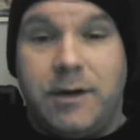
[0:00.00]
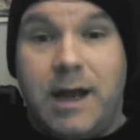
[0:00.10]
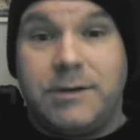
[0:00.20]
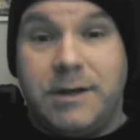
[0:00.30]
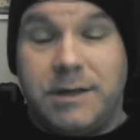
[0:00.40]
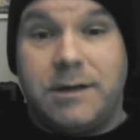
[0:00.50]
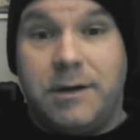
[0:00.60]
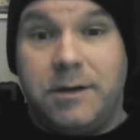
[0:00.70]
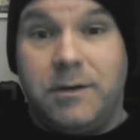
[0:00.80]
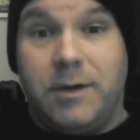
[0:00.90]
You're actually going to
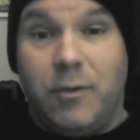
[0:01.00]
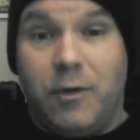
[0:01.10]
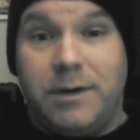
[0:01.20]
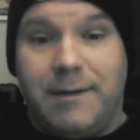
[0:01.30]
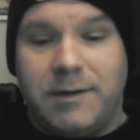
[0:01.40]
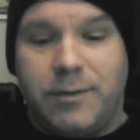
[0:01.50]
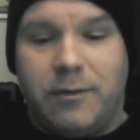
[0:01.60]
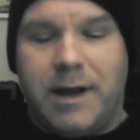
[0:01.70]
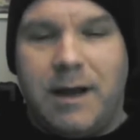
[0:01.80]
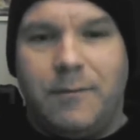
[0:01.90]
start doing more damage
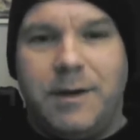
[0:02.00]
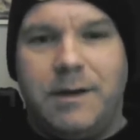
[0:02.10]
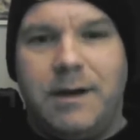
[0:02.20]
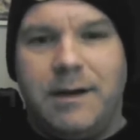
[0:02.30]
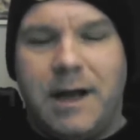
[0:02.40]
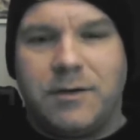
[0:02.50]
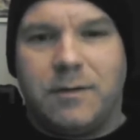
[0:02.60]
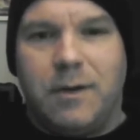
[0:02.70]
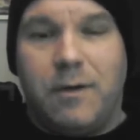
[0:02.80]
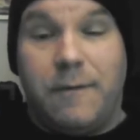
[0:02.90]
per round when you need a
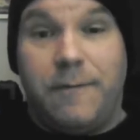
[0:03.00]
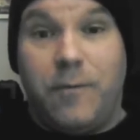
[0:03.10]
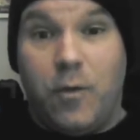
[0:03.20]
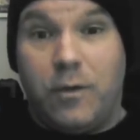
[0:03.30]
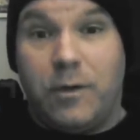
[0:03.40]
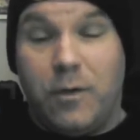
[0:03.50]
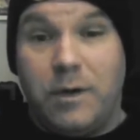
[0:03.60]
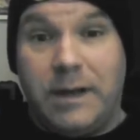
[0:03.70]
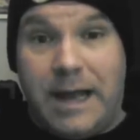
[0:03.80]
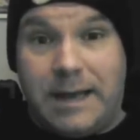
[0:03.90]
natural of 4
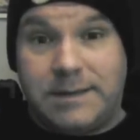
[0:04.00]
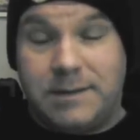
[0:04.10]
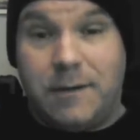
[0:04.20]
or less.